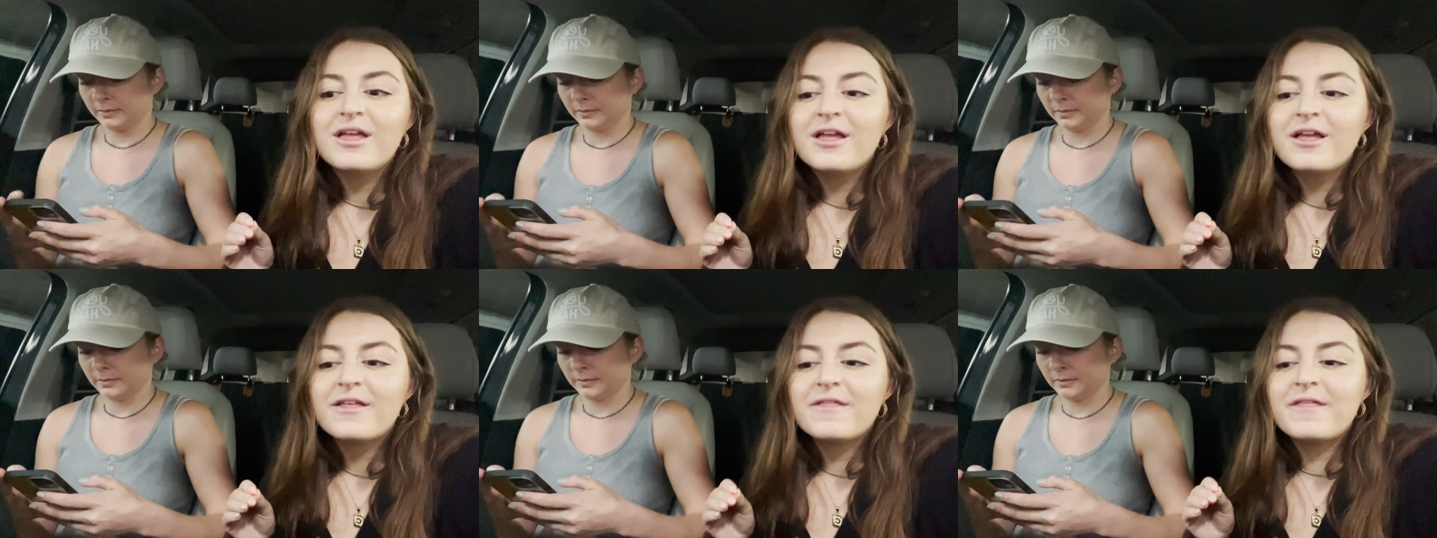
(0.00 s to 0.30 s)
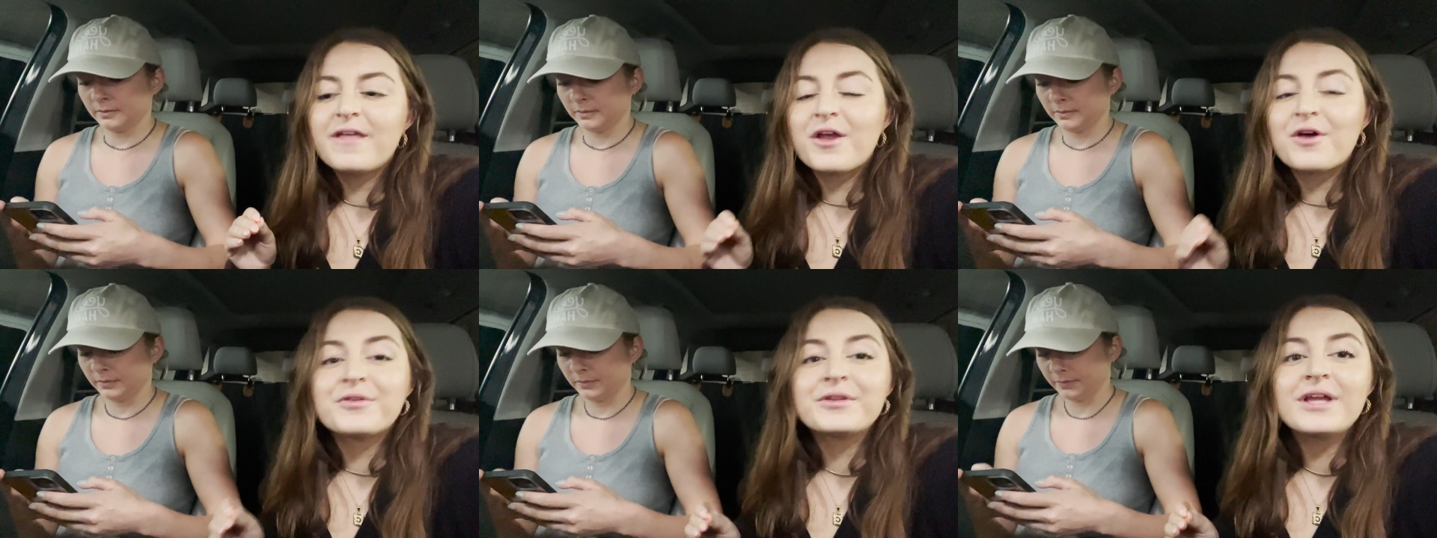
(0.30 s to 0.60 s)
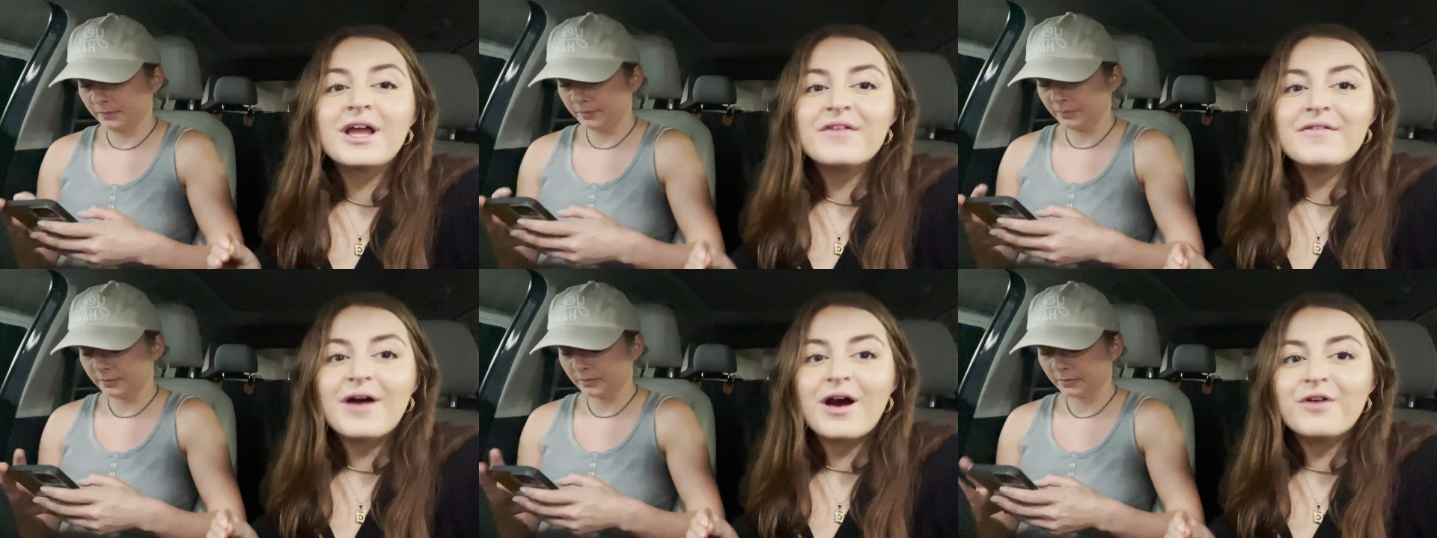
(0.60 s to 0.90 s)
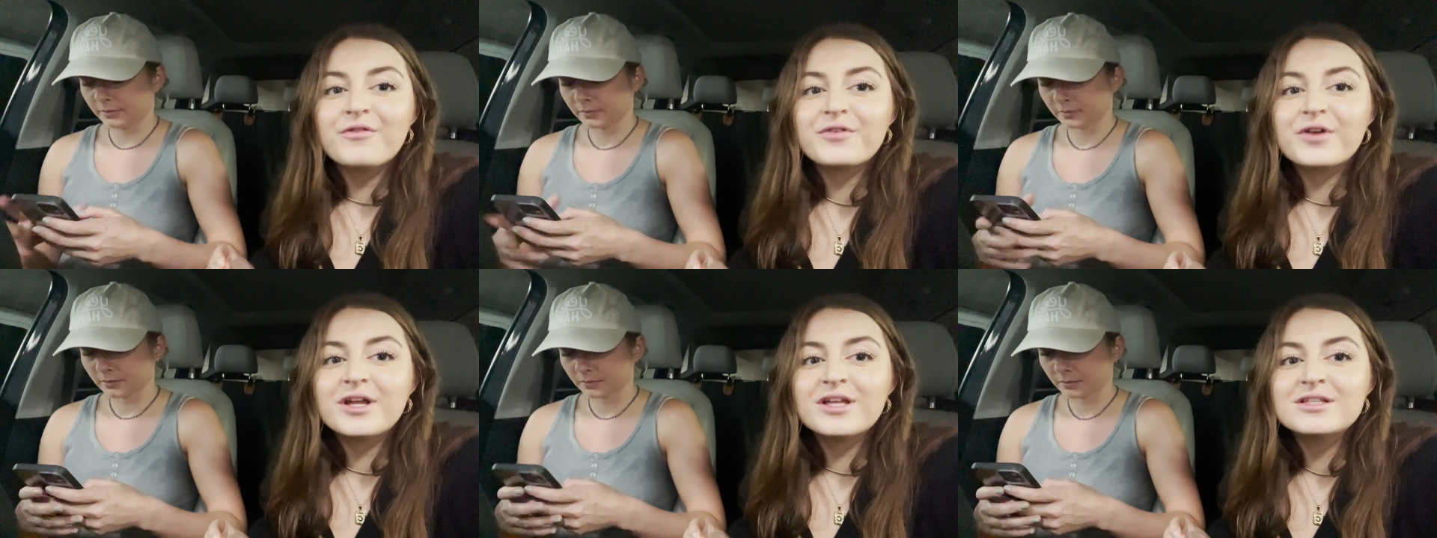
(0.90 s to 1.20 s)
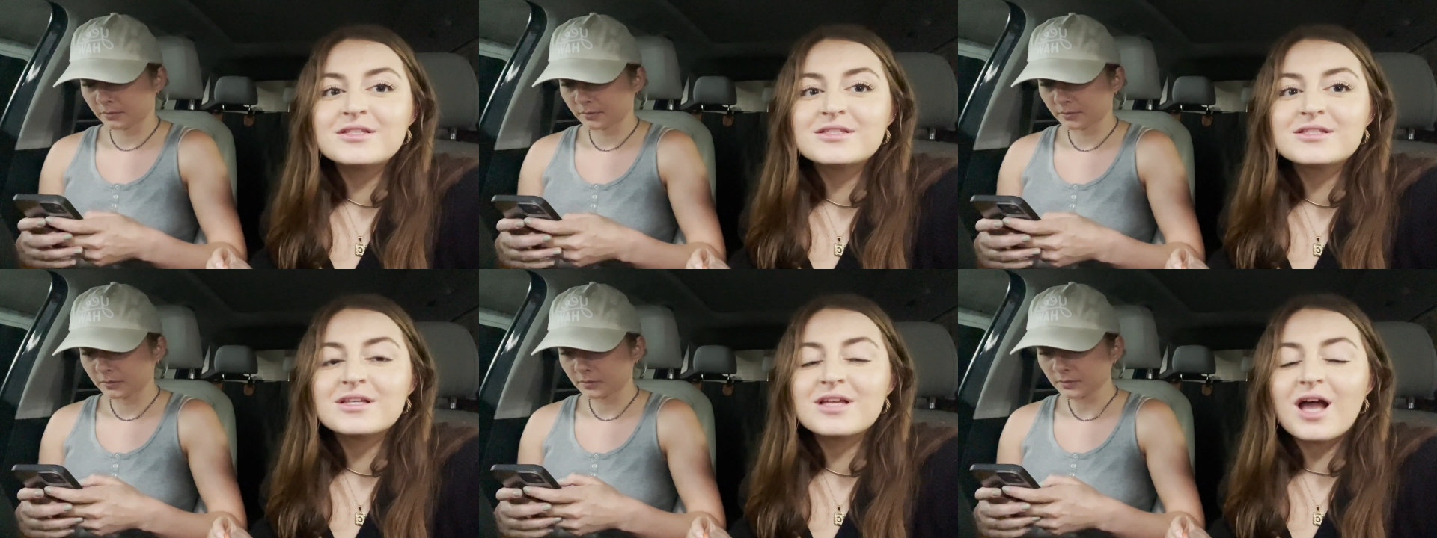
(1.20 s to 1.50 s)
Speaker 1: they only have
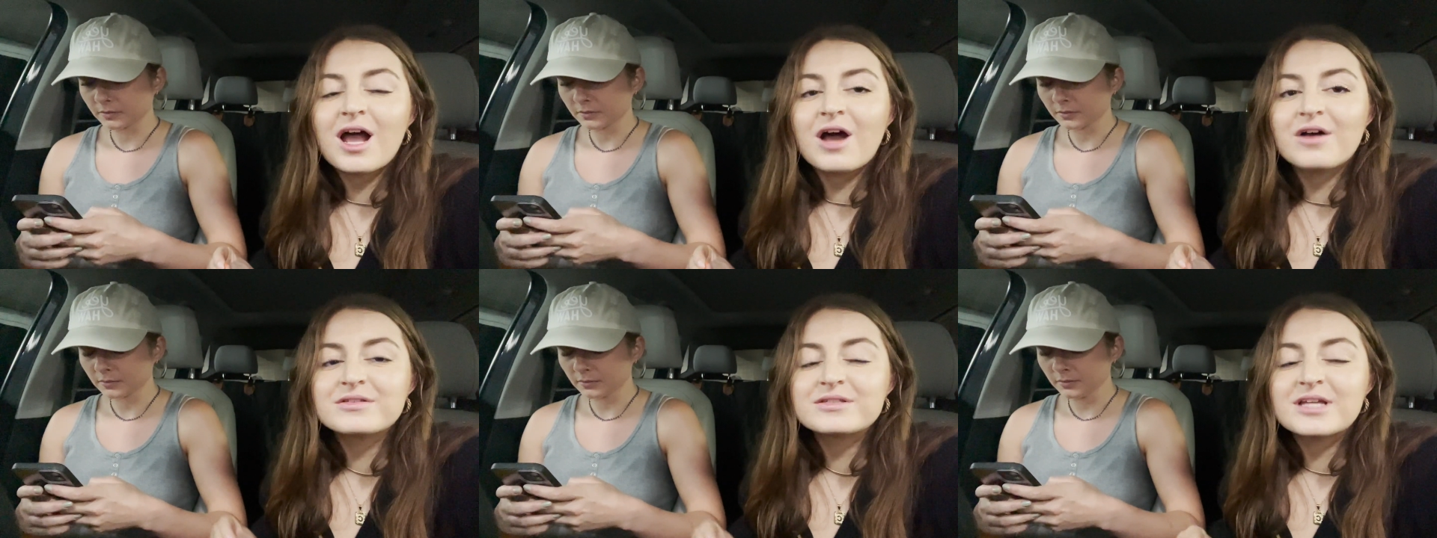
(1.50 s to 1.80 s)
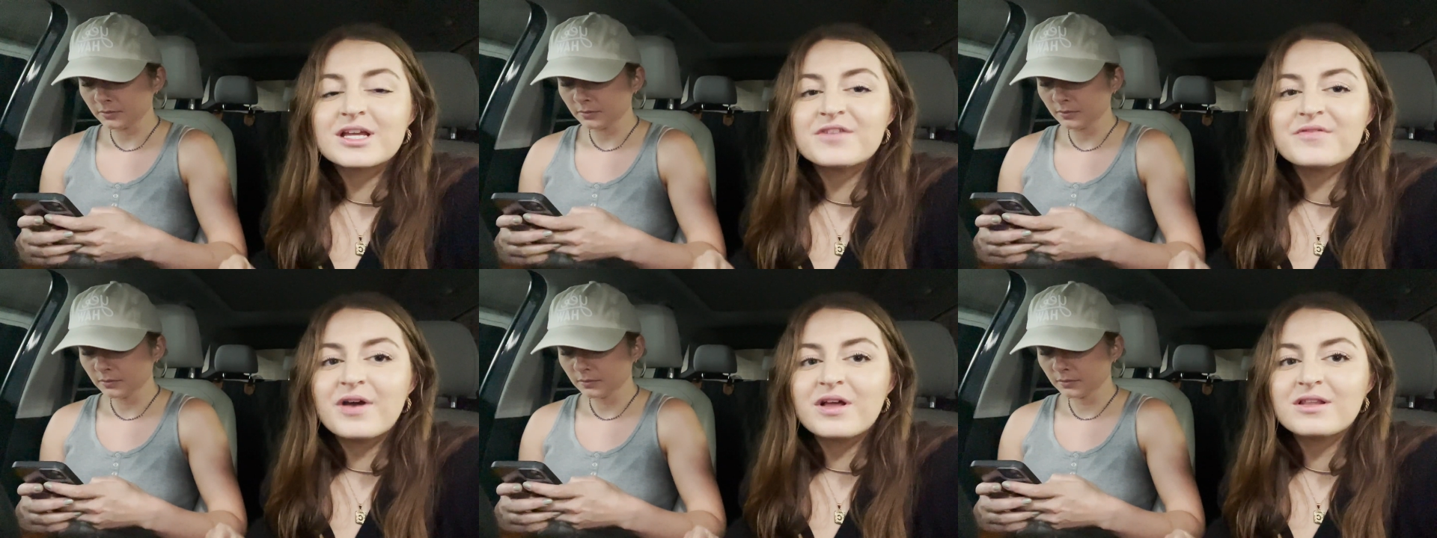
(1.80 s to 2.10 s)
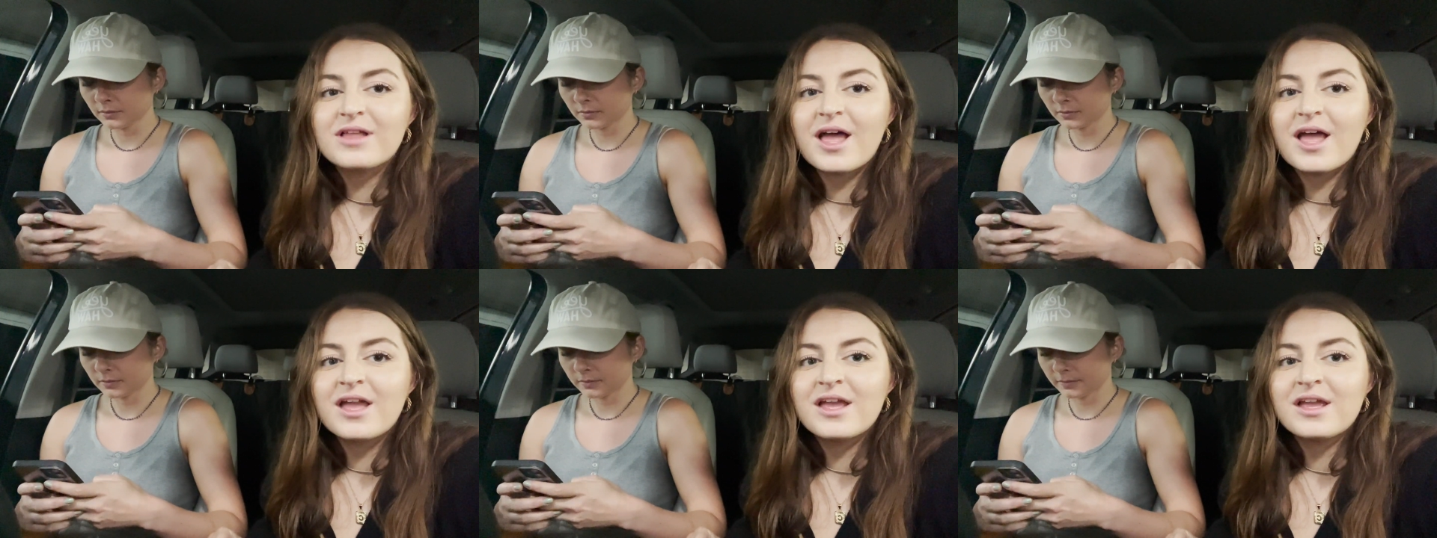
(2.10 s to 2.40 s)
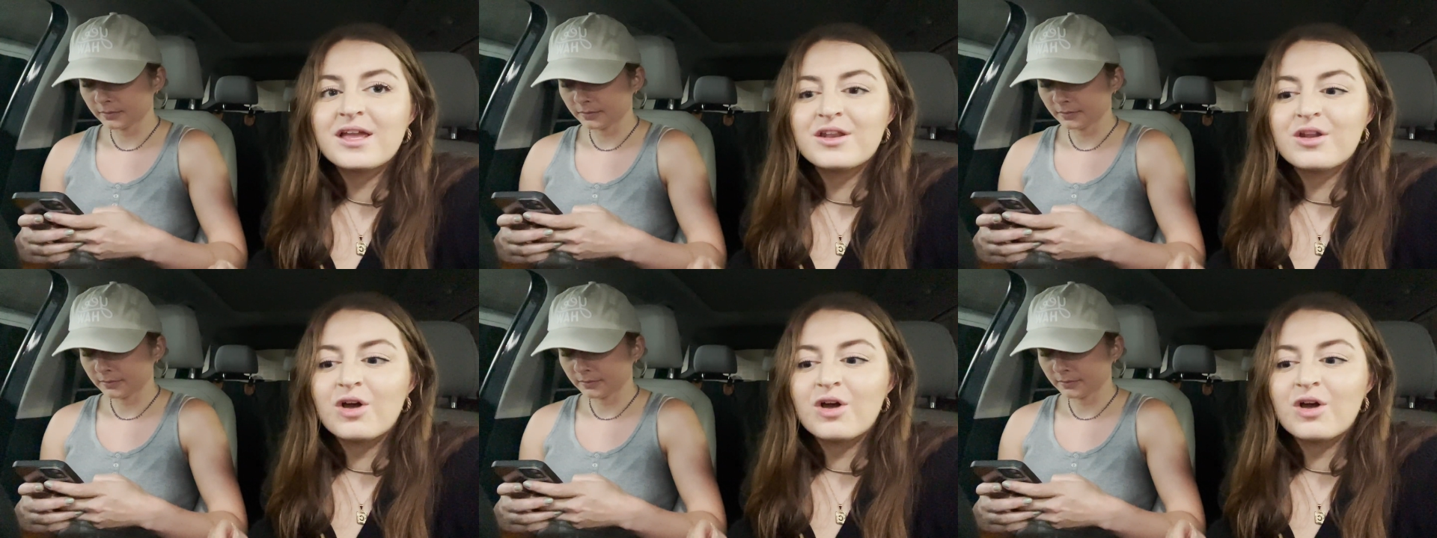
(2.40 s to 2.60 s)
Alfred's outside of LA in